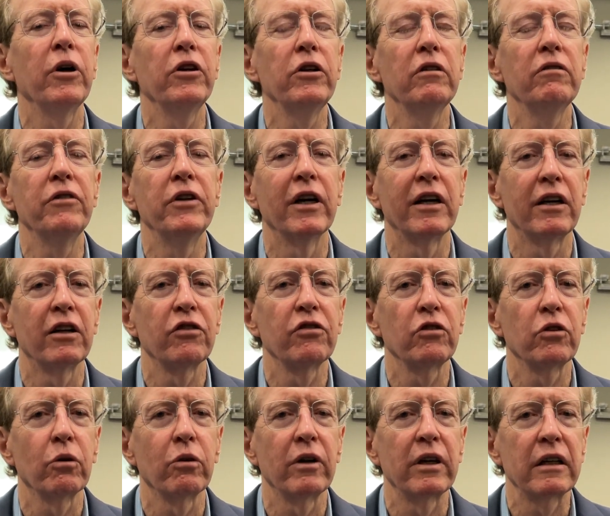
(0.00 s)
you've done
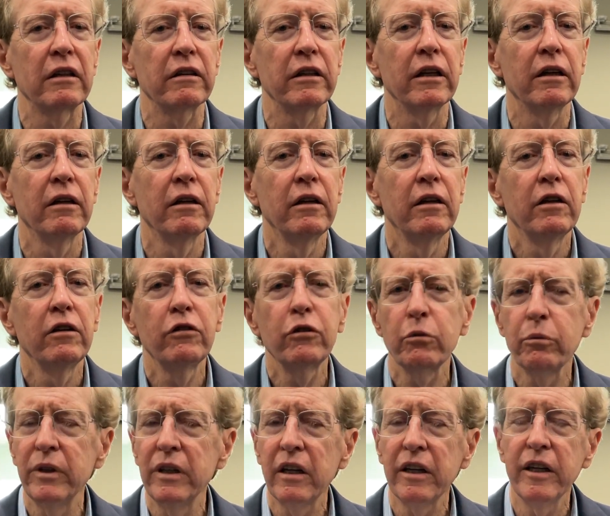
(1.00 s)
historically to
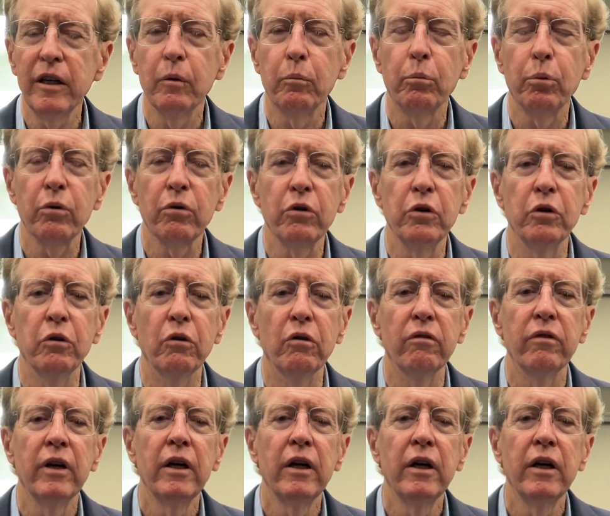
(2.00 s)
really improve.